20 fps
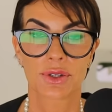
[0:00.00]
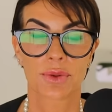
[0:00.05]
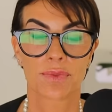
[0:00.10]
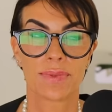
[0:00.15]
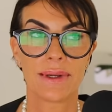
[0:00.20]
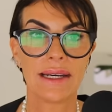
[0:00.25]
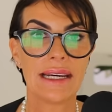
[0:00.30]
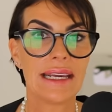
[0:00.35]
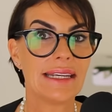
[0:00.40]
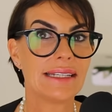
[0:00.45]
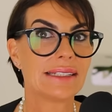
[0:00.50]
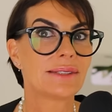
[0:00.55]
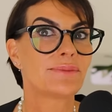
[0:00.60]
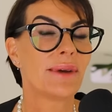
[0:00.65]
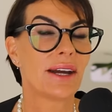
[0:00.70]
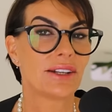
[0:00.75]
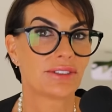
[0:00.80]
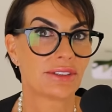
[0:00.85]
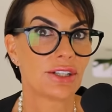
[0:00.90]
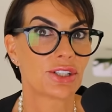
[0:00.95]
So please
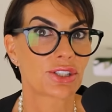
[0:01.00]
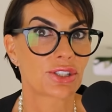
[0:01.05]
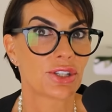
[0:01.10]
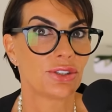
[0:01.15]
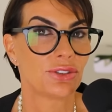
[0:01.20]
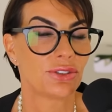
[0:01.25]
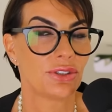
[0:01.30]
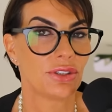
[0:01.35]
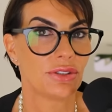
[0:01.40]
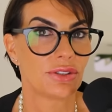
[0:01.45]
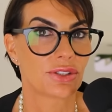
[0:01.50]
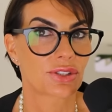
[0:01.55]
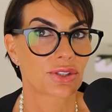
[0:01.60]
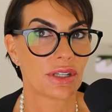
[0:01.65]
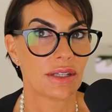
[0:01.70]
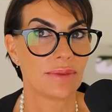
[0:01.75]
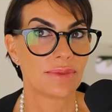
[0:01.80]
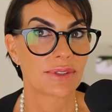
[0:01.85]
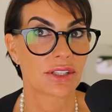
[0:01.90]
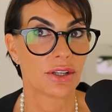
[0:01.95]
pay attention to your
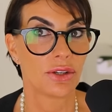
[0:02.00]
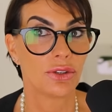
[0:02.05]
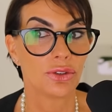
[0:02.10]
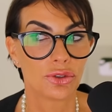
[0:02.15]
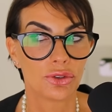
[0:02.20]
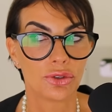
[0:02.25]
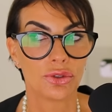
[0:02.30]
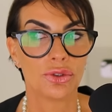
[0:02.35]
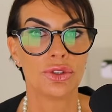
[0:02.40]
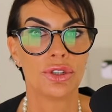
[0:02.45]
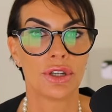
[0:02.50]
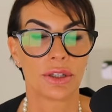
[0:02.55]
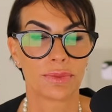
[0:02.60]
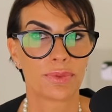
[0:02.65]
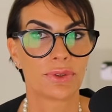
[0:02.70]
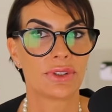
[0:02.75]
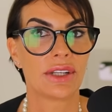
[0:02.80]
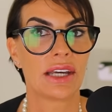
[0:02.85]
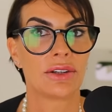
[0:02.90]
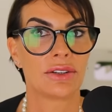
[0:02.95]
dreams. Do not
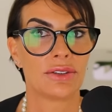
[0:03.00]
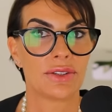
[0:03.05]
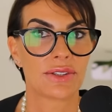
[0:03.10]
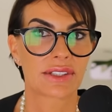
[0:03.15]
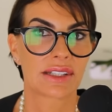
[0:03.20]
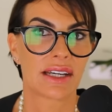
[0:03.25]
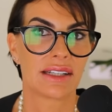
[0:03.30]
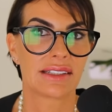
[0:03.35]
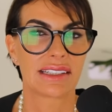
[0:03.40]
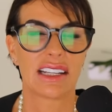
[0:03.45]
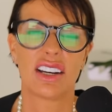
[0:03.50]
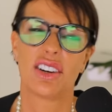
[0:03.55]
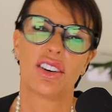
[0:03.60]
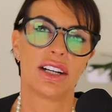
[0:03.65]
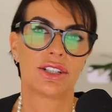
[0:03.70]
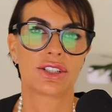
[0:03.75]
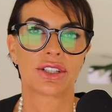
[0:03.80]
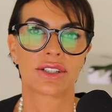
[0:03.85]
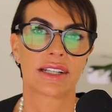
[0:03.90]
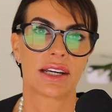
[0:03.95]
put that on the side, say, oh,
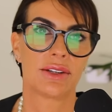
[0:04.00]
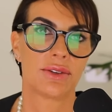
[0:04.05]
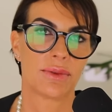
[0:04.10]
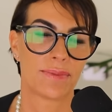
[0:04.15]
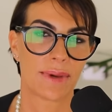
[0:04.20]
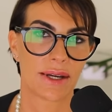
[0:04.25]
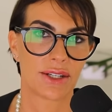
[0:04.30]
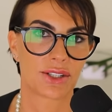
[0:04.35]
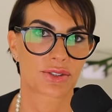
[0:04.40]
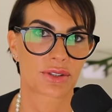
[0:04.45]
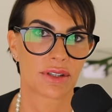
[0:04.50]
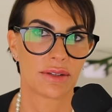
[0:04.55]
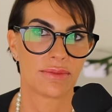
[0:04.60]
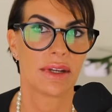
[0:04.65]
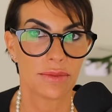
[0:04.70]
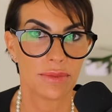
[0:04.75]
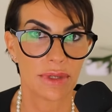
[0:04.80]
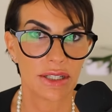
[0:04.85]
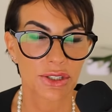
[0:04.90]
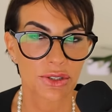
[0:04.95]
I just had a bad dream.
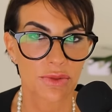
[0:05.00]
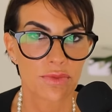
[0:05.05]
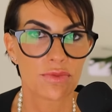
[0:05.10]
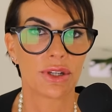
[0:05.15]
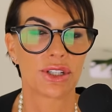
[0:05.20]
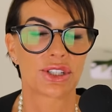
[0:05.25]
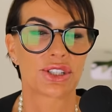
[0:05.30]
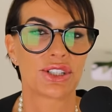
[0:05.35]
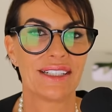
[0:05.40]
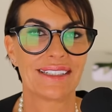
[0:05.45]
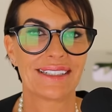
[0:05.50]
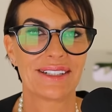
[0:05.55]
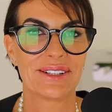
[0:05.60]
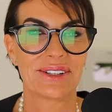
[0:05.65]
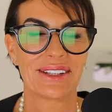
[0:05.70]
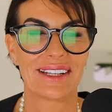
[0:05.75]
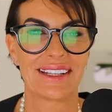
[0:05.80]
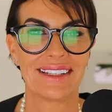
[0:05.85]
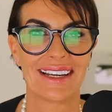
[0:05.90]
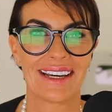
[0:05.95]
It means much
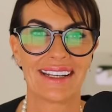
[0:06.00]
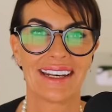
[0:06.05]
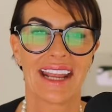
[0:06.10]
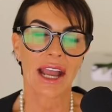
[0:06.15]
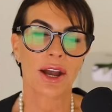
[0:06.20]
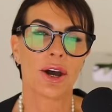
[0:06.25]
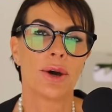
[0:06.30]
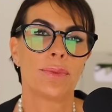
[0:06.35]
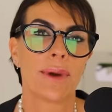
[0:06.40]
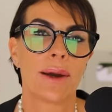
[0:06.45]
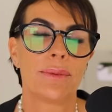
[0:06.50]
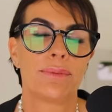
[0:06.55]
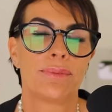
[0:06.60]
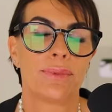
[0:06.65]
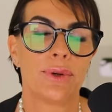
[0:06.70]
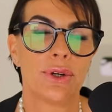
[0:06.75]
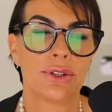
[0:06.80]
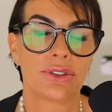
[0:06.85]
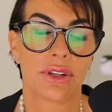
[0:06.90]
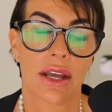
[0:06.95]
easier than that. I hope I
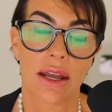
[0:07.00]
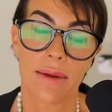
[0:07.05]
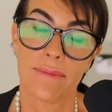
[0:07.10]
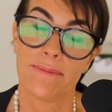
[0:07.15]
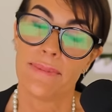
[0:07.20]
put a